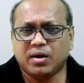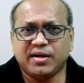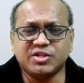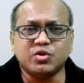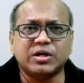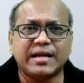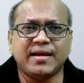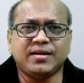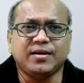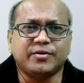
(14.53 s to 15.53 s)
It's not
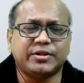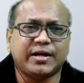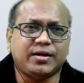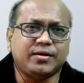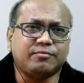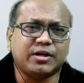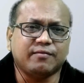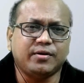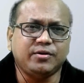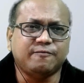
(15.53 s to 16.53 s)
like that
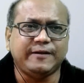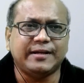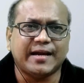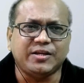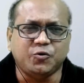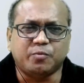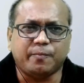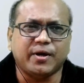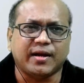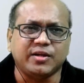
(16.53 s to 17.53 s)
whatever you feel like you
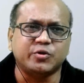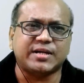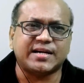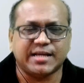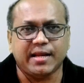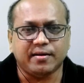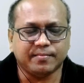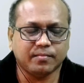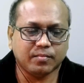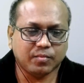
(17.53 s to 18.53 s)
prepare and you start selling.
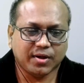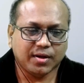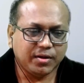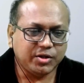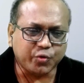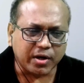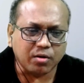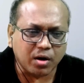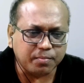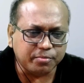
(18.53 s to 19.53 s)
You
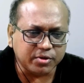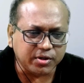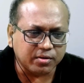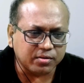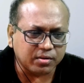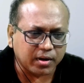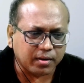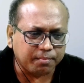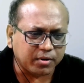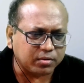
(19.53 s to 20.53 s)
cannot put
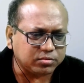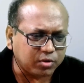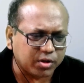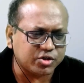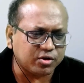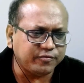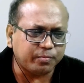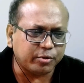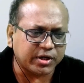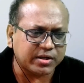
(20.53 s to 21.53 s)
cost of your
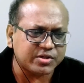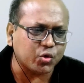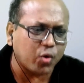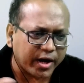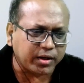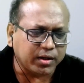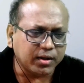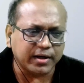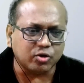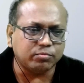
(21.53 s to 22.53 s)
product so high
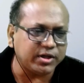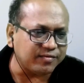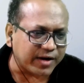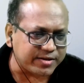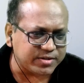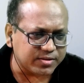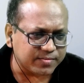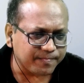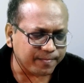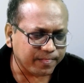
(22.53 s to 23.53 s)
that nobody buys it,
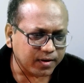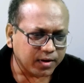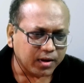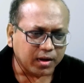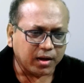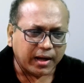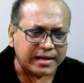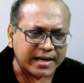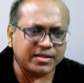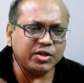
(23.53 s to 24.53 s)
and
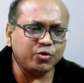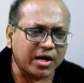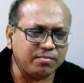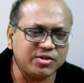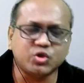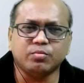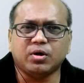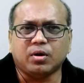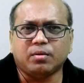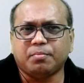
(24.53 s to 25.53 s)
neither you can be
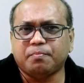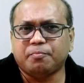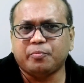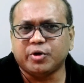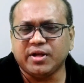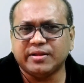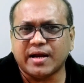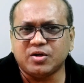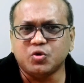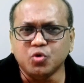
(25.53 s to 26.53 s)
putting
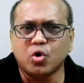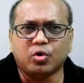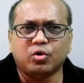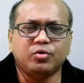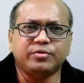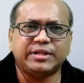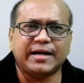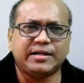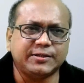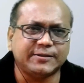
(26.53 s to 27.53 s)
that too low
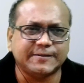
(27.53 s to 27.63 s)
that